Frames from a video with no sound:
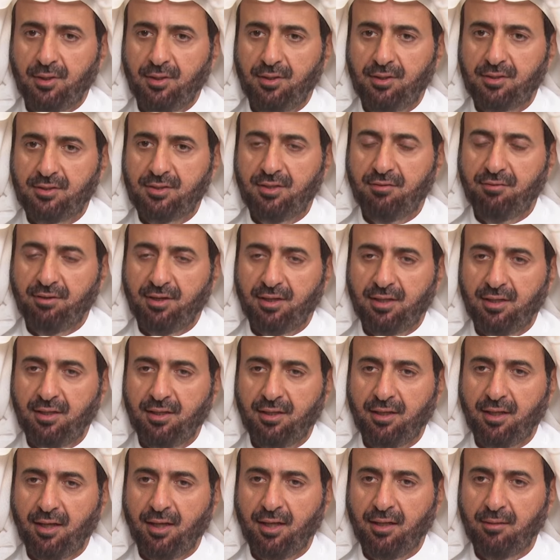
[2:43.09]
This
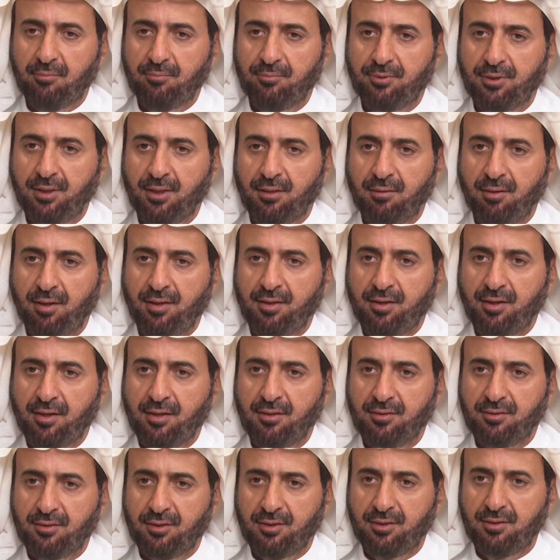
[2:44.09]
definitely helped other
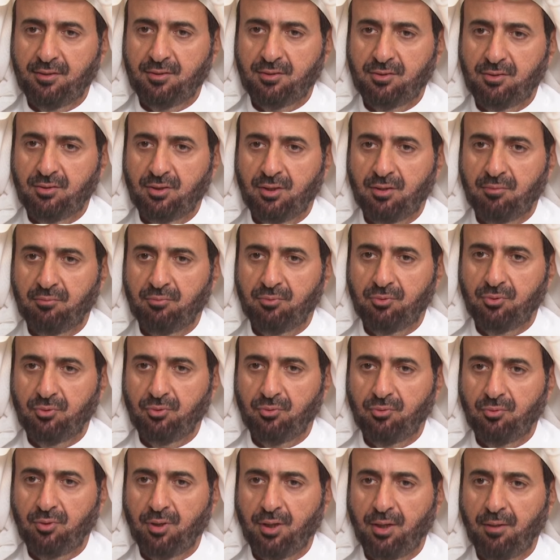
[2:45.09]
countries
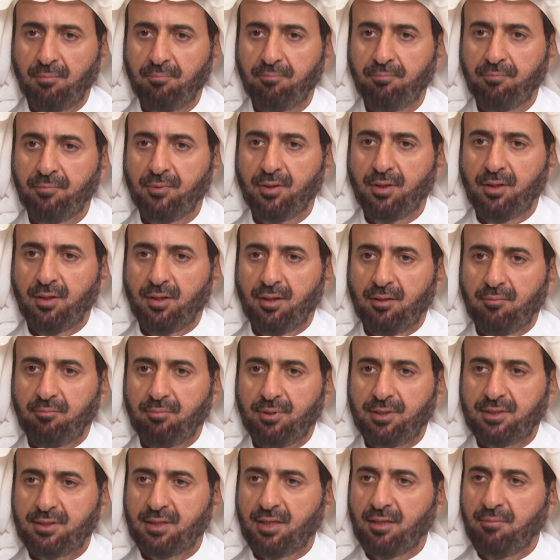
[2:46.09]
to
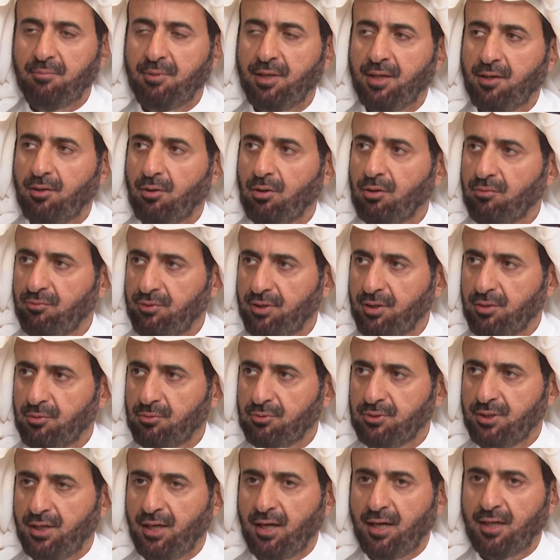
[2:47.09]
basically make all of their
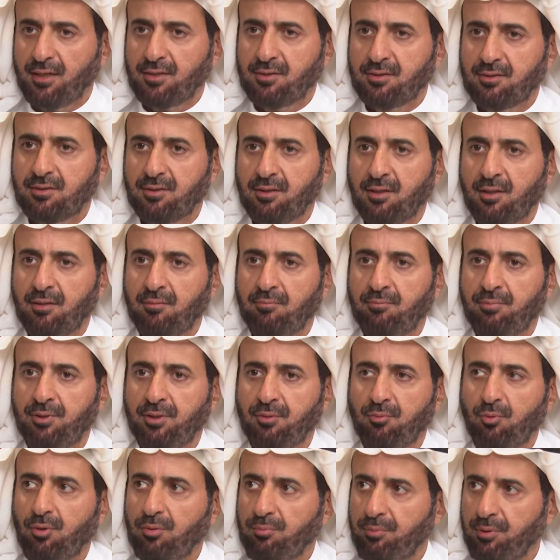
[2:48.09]
contracts,
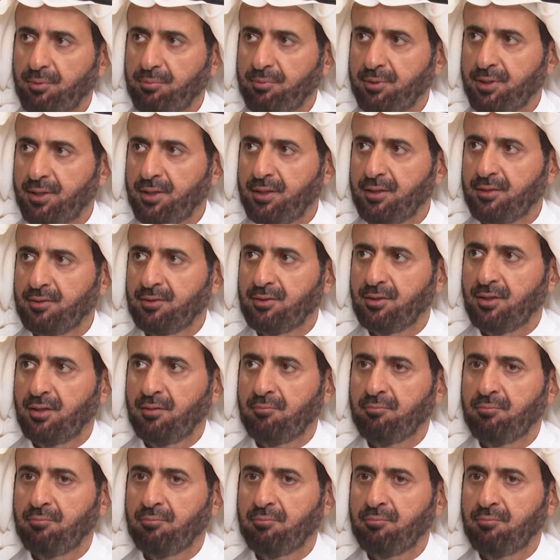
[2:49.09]
be well prepared,